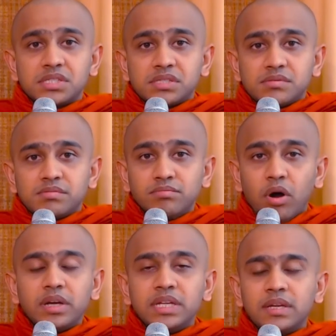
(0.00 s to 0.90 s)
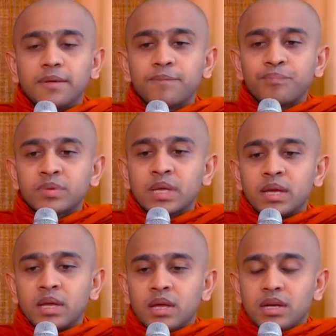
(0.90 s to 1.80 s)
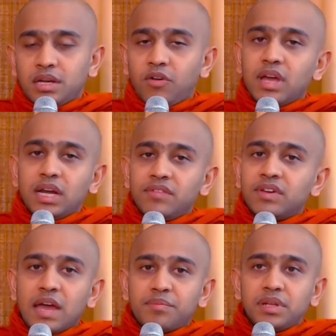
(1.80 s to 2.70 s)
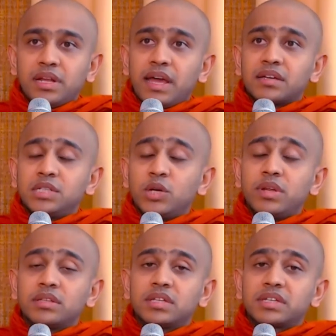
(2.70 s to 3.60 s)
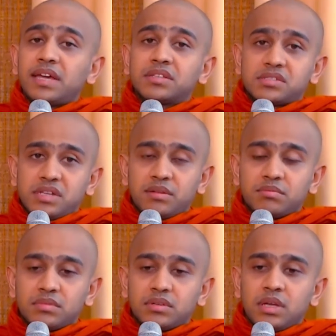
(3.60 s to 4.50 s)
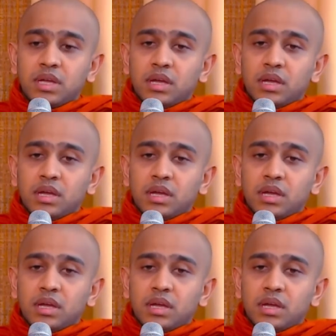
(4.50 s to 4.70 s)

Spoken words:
body, now we are living happily, like during the king's time. The